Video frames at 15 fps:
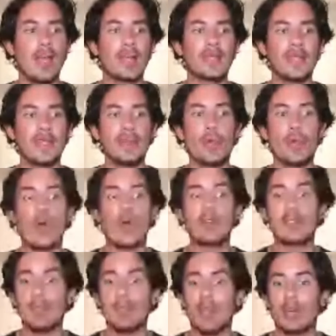asking, where
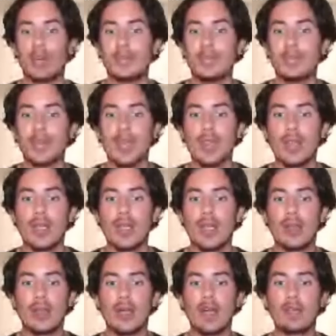is the blog
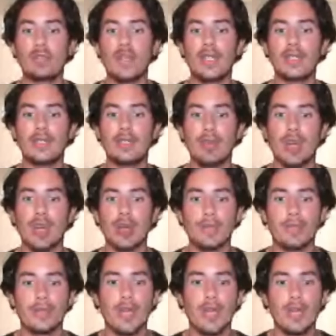and how do I get the
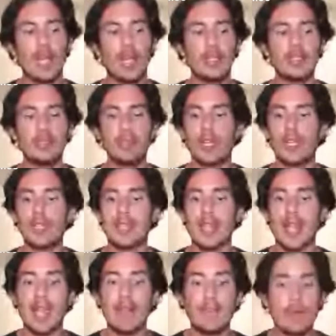blog? The blog
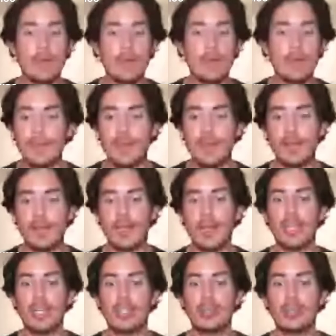is everywhere
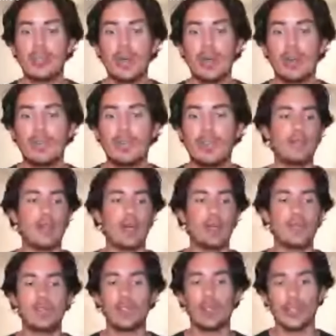in each one of
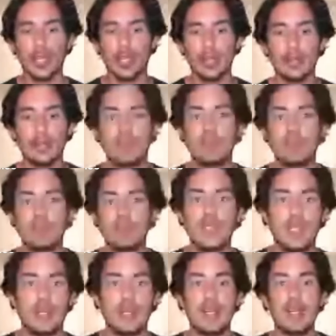our social
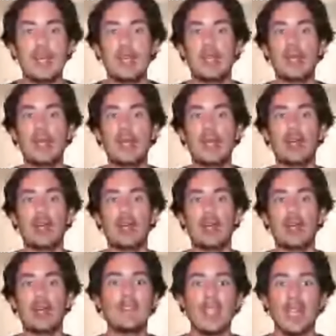media.
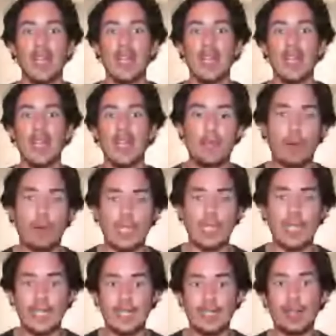Every day I
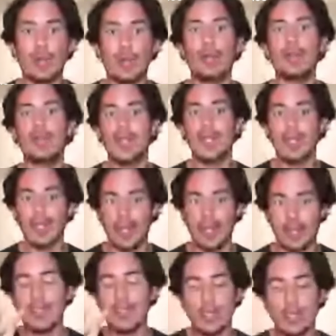post a link with
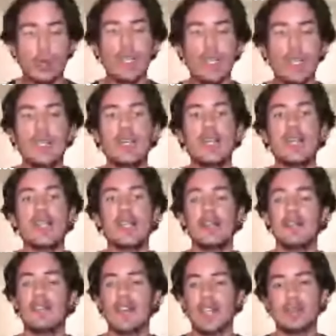a story
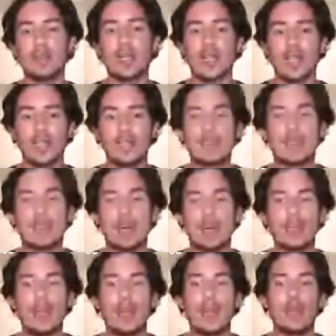in Facebook and
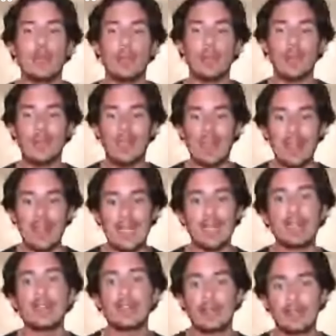Instagram with the
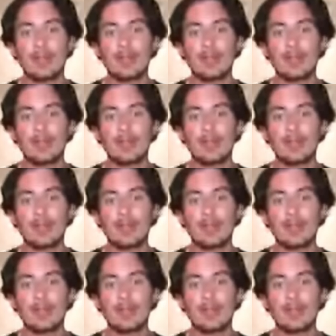link